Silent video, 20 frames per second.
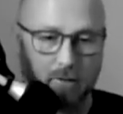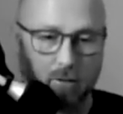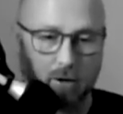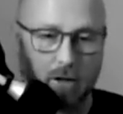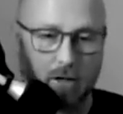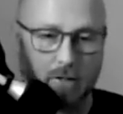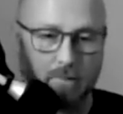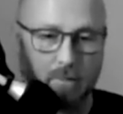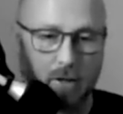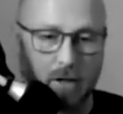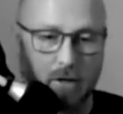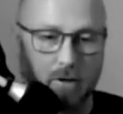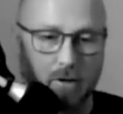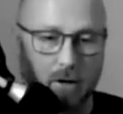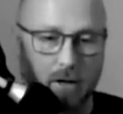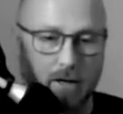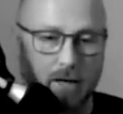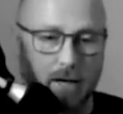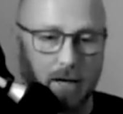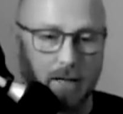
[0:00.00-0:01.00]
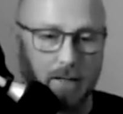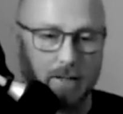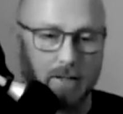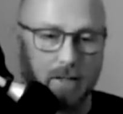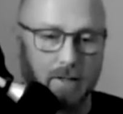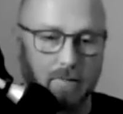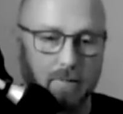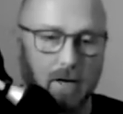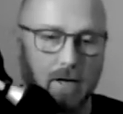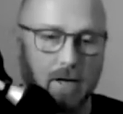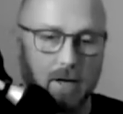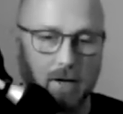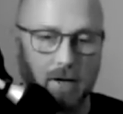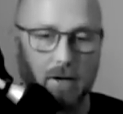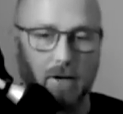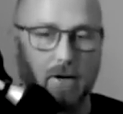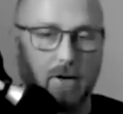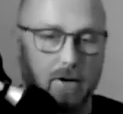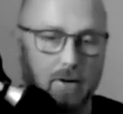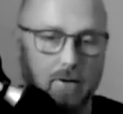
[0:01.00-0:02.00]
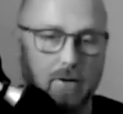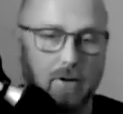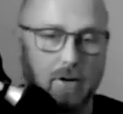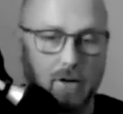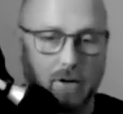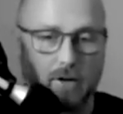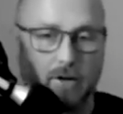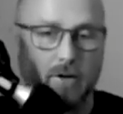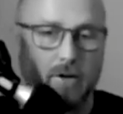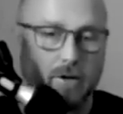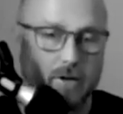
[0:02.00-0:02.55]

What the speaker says: Whereas Bitcoin, I can send money to you, you to